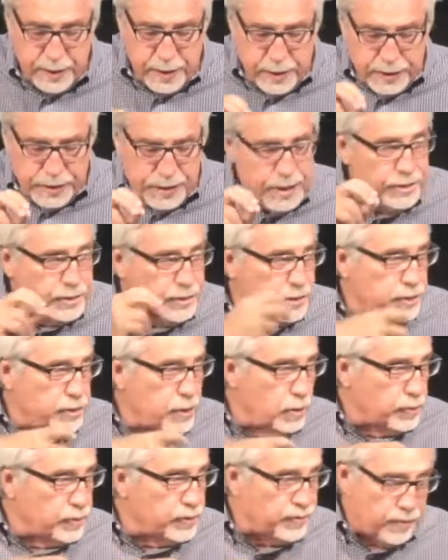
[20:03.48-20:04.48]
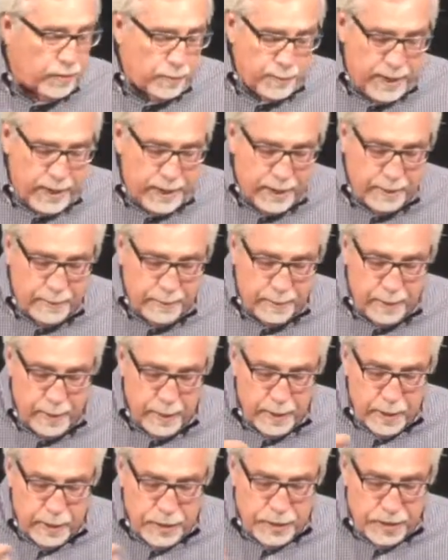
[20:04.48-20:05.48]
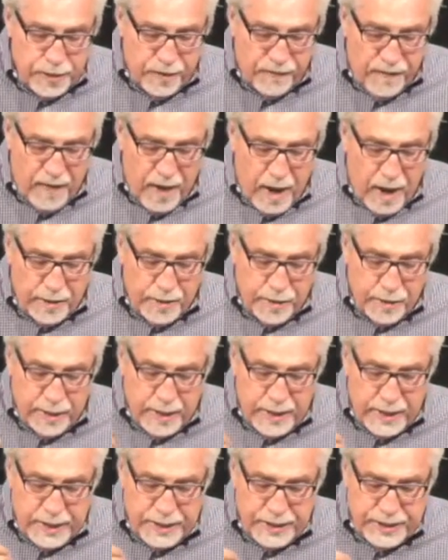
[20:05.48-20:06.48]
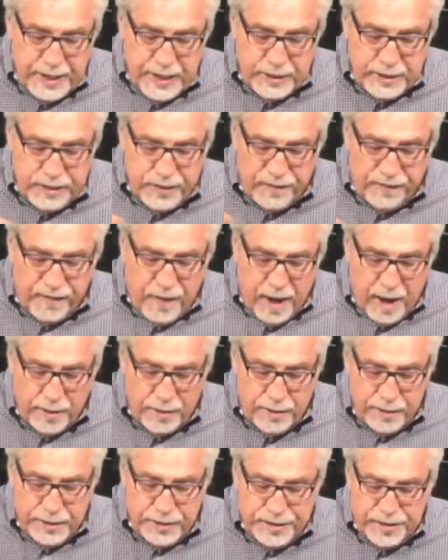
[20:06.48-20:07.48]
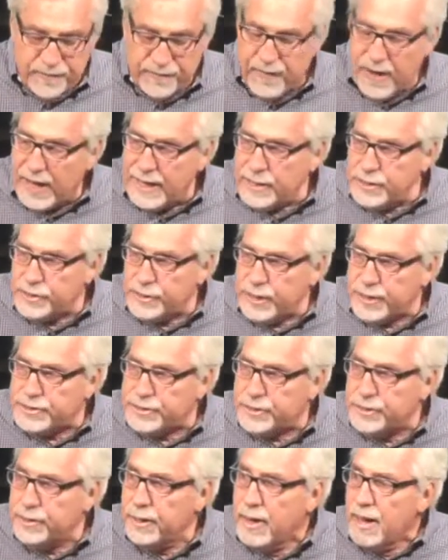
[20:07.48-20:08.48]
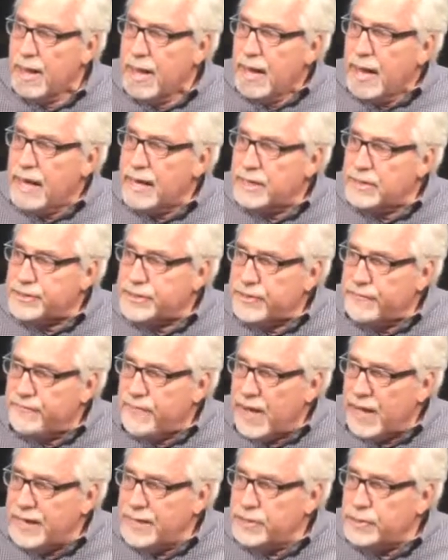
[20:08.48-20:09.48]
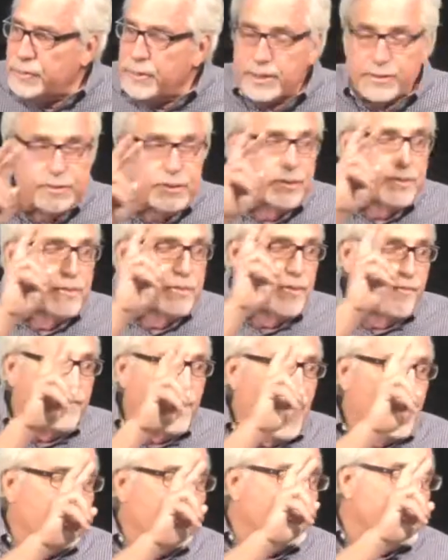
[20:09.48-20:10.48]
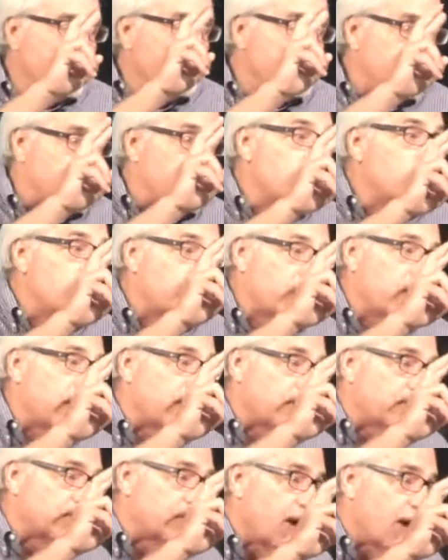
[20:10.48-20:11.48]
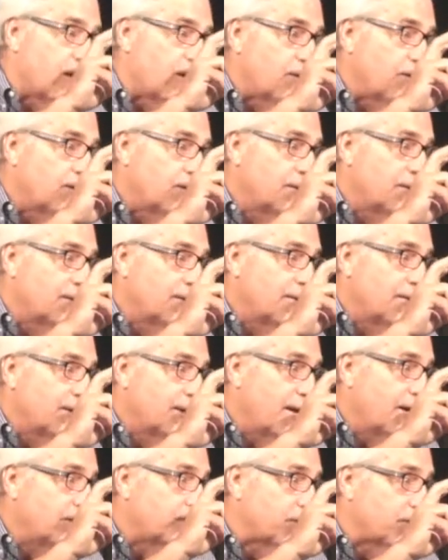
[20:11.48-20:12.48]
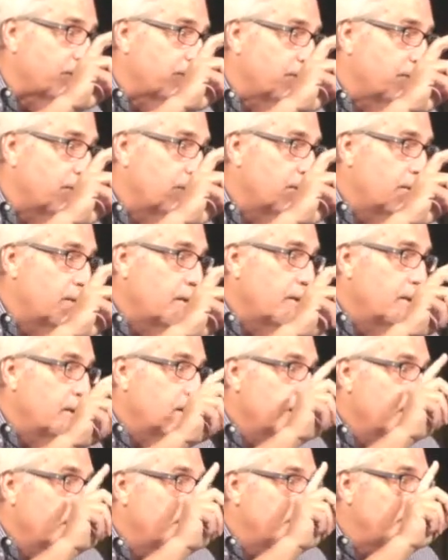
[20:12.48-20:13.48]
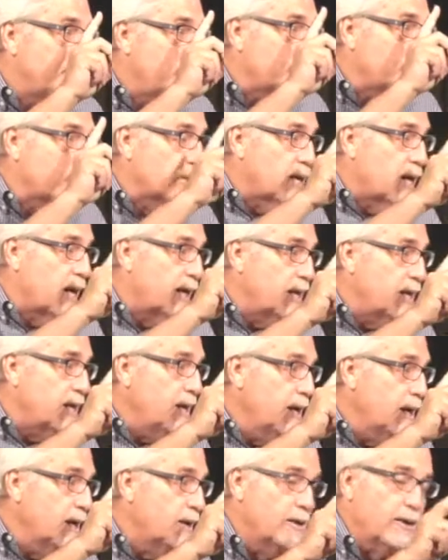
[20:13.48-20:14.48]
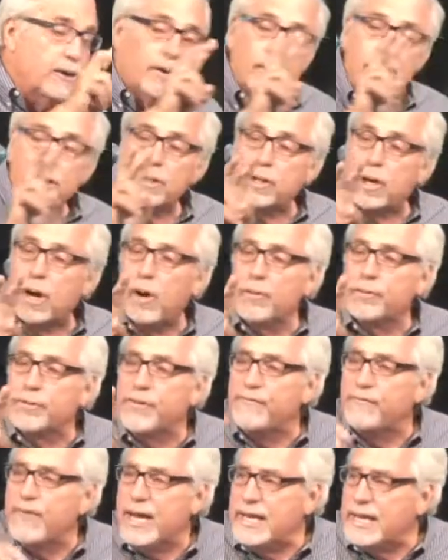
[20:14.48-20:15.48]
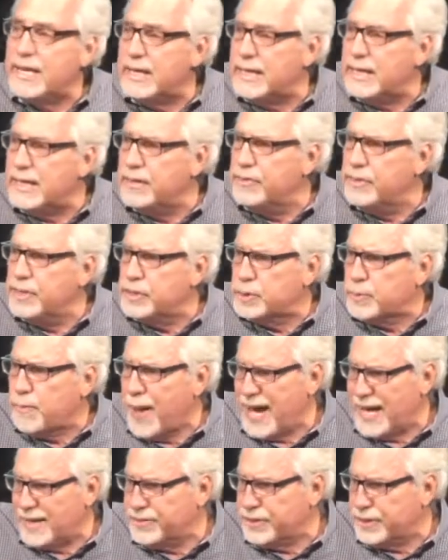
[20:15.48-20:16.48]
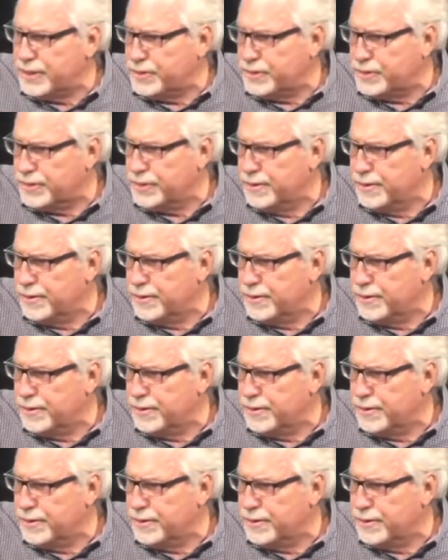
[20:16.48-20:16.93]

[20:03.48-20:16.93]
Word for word: Jesus goes from Him to the Father, and he says the Father is the vine dresser. And as the vine dresser, the Father does two things now catch them. He's either cutting or cultivating in this passage.